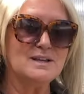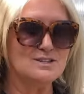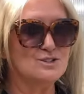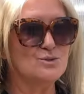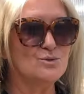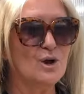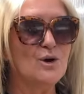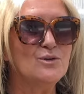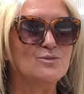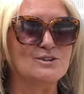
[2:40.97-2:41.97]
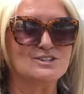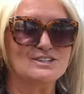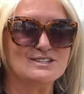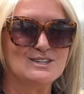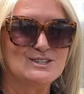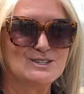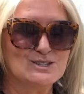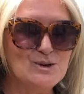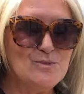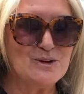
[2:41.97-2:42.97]
is new growth, which is
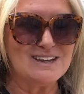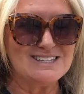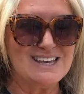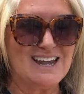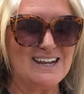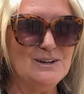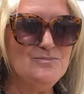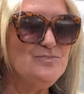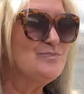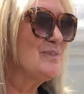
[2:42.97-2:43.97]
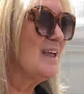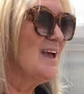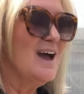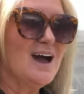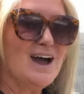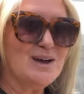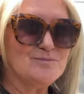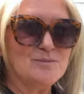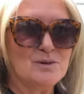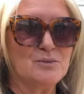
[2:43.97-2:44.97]
super exciting. I'm
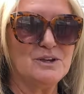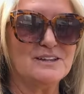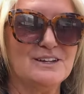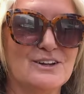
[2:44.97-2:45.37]
going to bring you a little